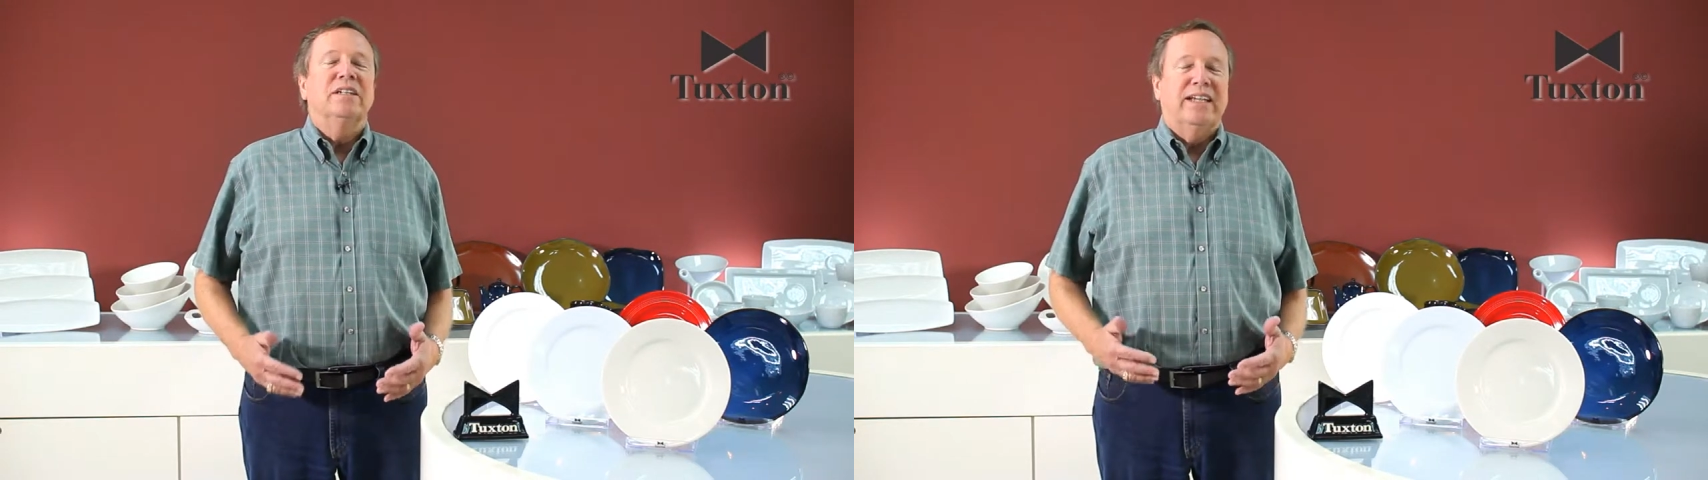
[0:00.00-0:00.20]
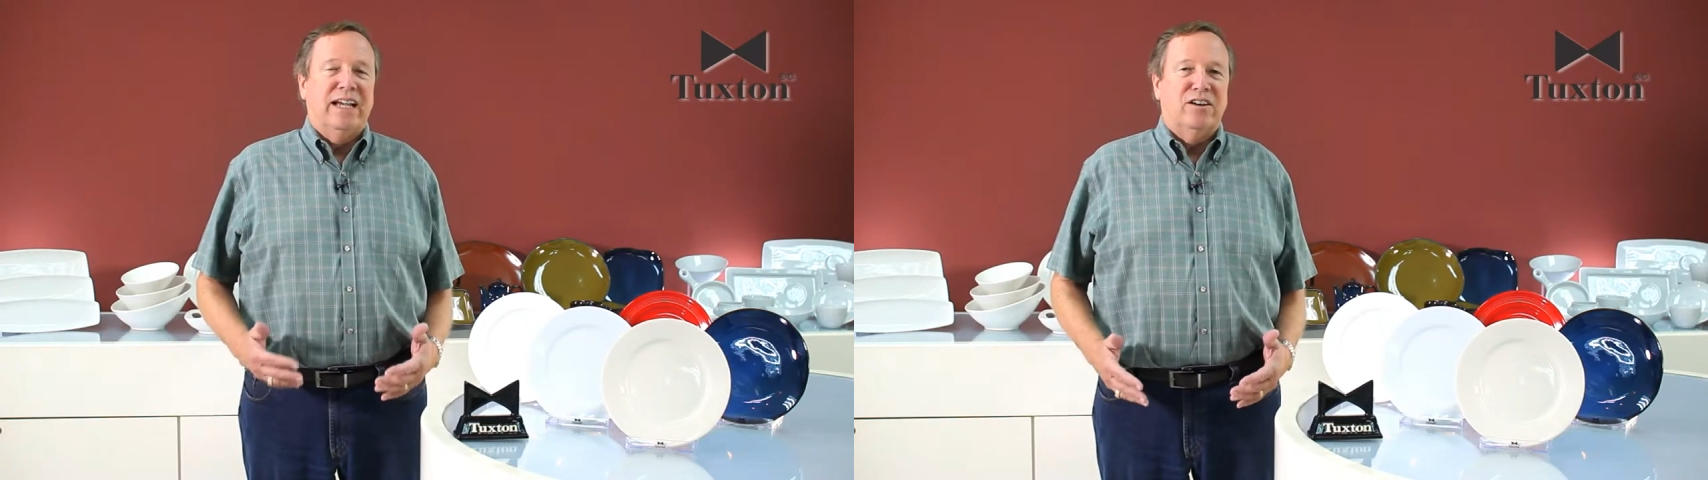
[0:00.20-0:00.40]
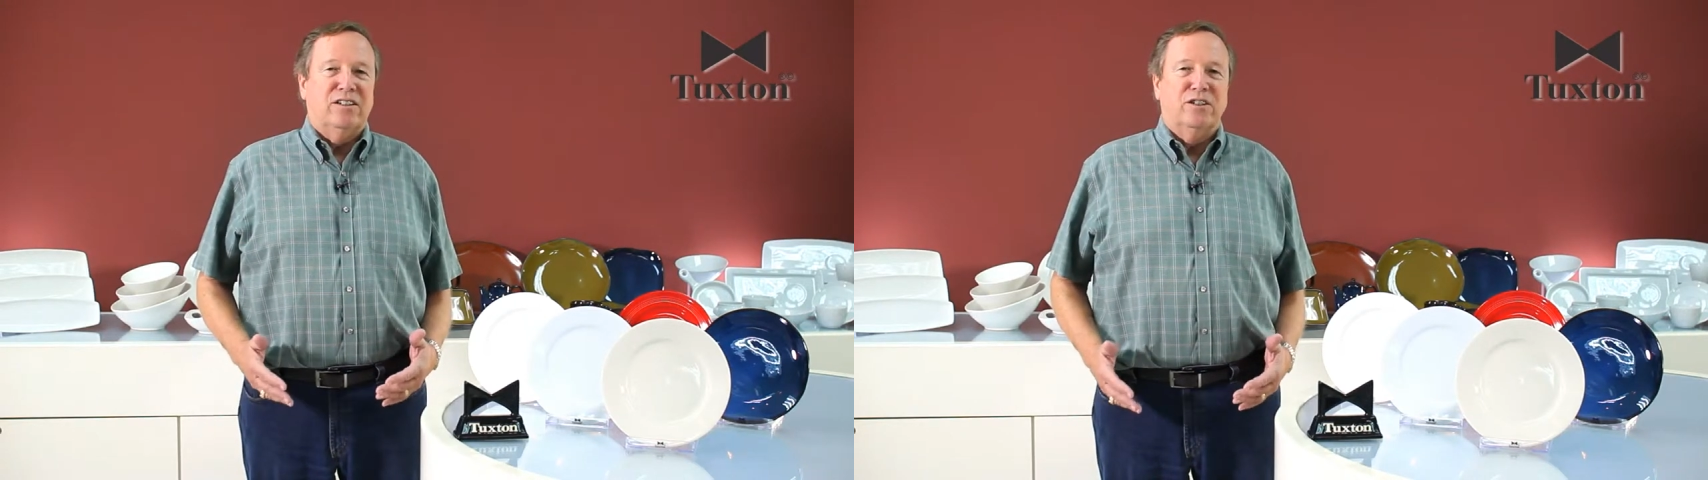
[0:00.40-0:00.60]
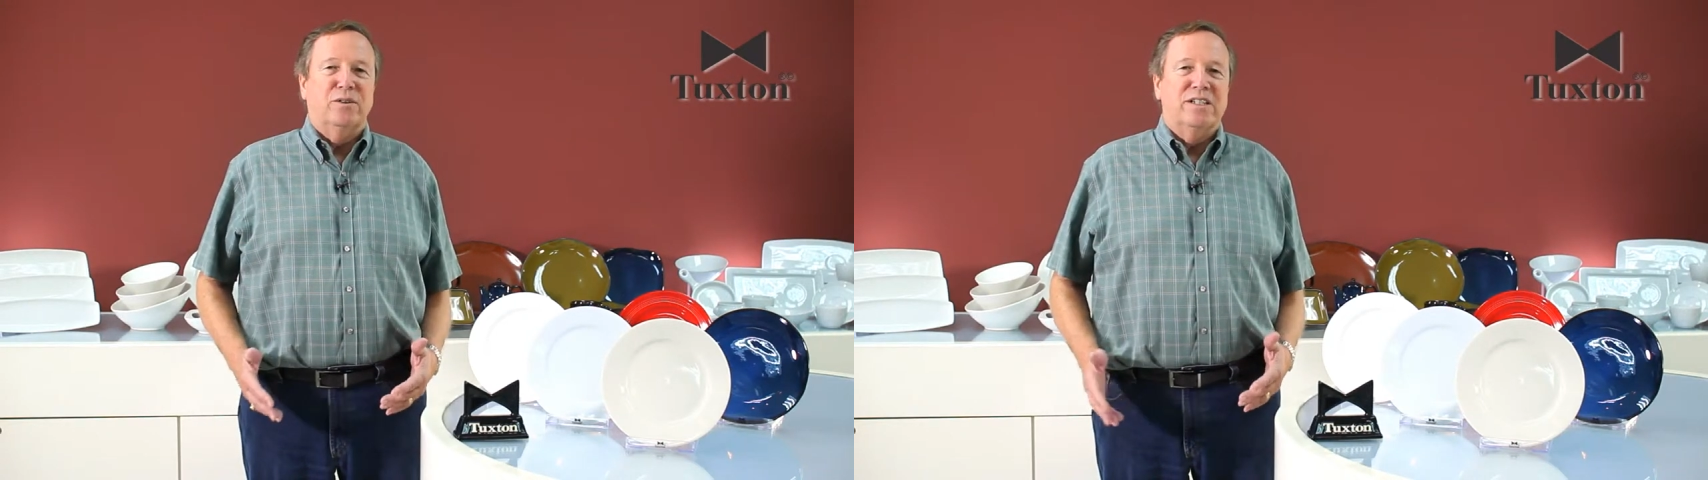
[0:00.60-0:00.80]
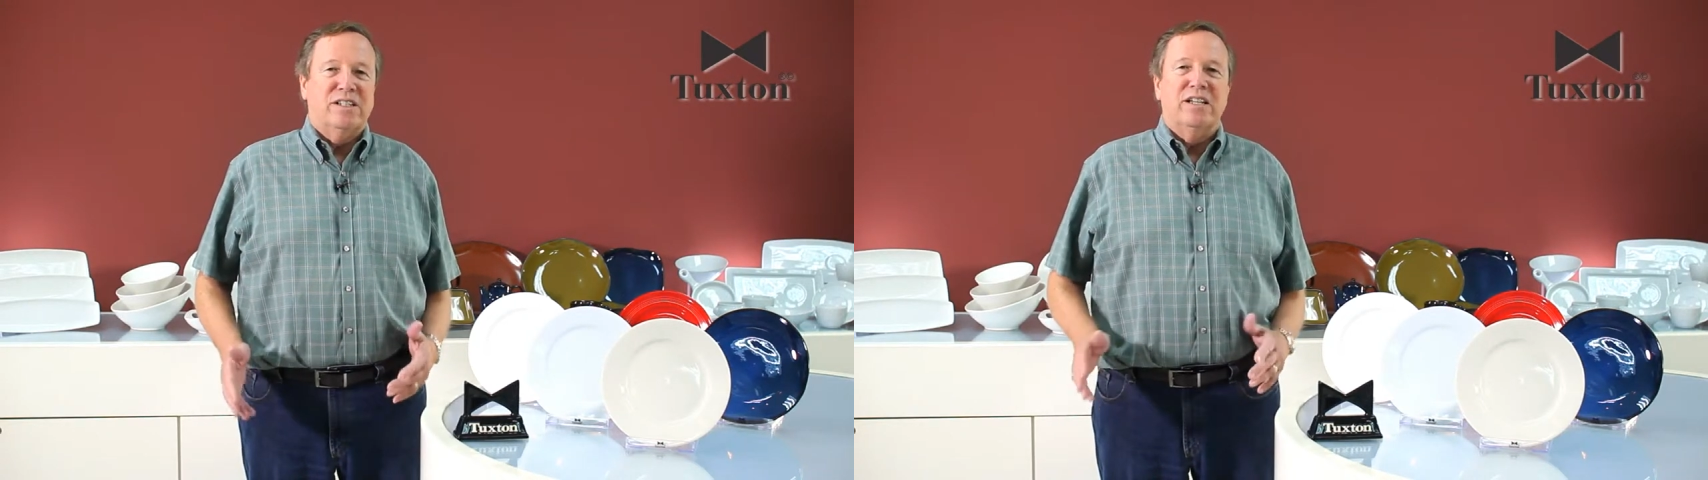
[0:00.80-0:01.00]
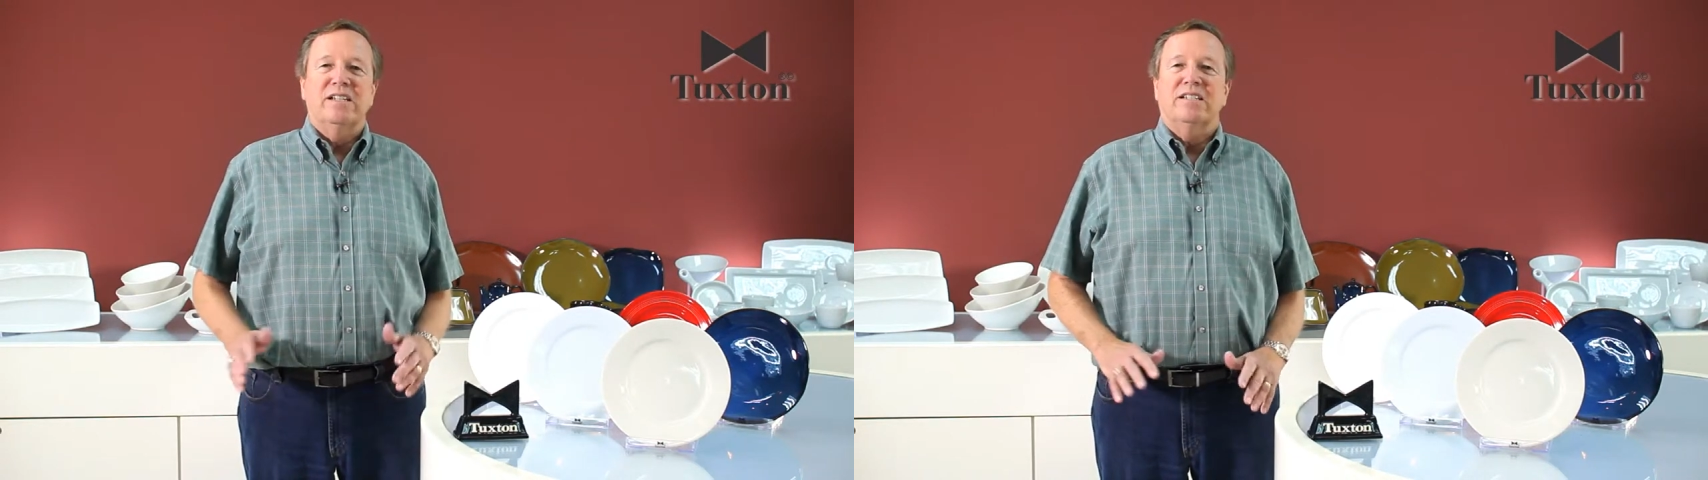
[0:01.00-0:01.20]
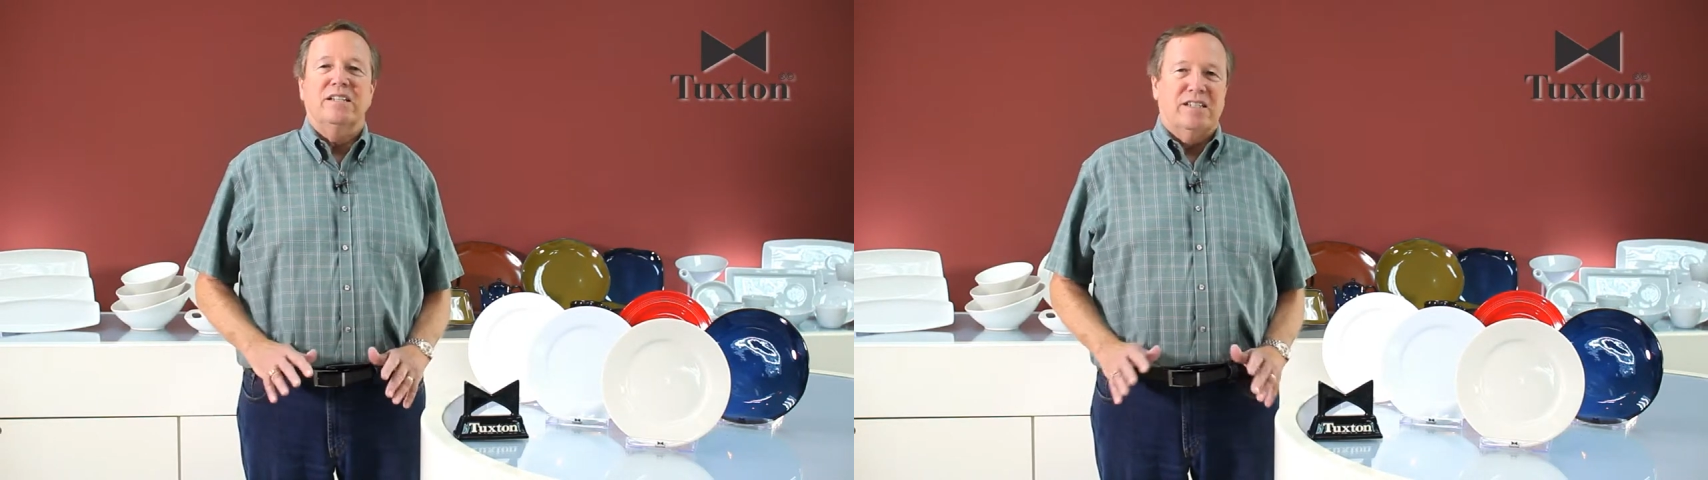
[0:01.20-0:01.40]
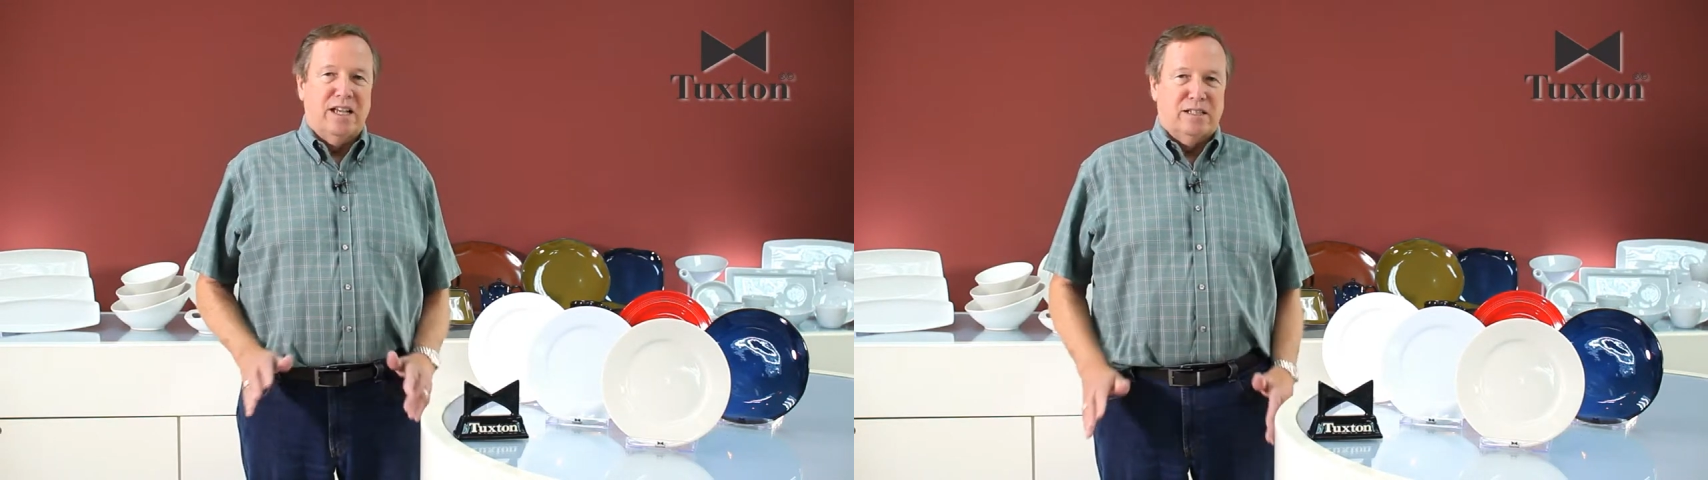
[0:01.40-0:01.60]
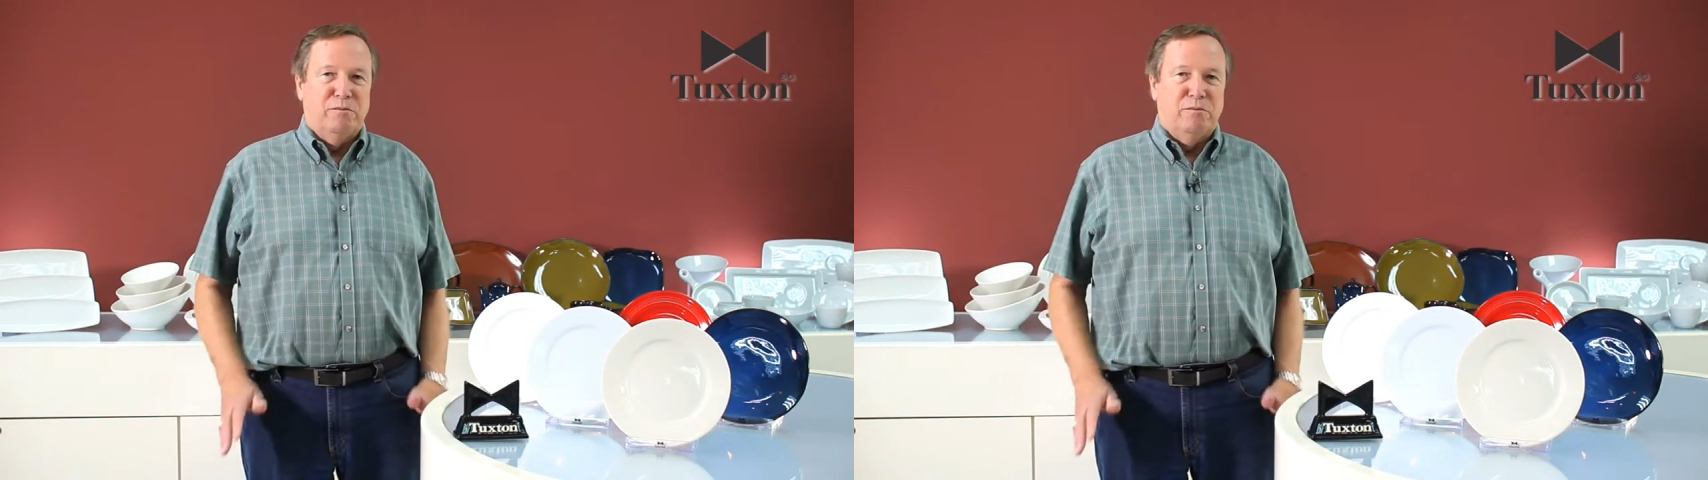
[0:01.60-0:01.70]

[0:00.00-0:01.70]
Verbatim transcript: characteristics that set